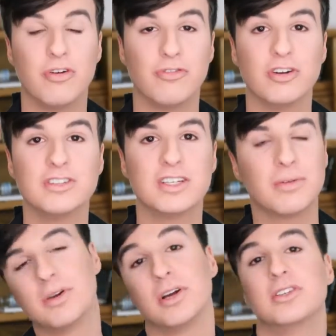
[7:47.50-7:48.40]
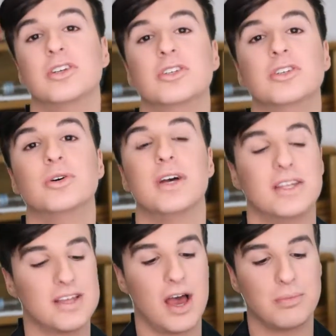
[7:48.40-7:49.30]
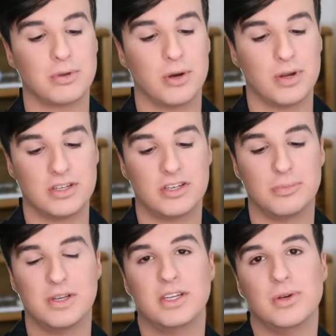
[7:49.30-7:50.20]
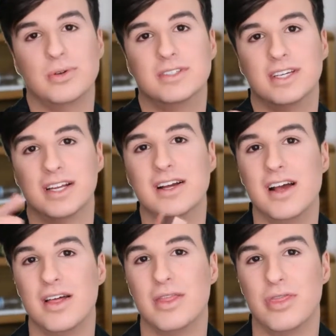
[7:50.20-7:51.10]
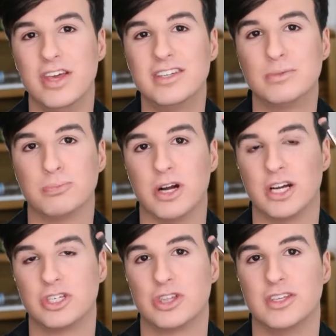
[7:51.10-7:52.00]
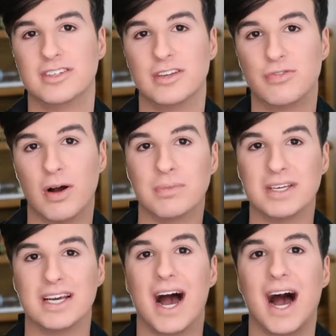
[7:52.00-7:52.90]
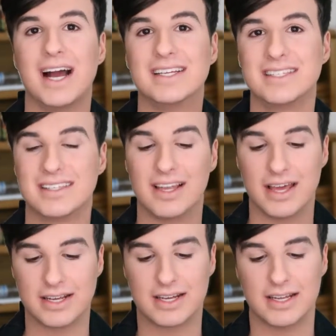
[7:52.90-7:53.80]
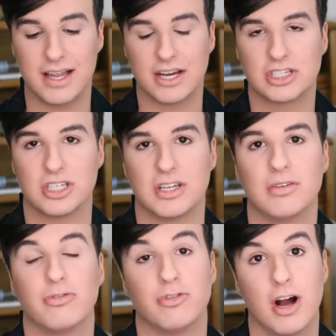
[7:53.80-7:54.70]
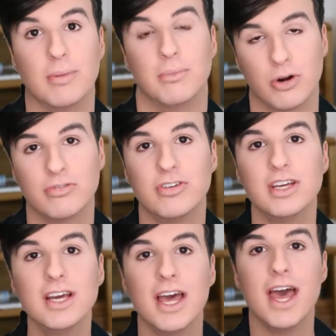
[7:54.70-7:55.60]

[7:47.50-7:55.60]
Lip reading: The first thing I'm going to do is I'm going to be using this brush. This is from the I Slay collection from Morphe.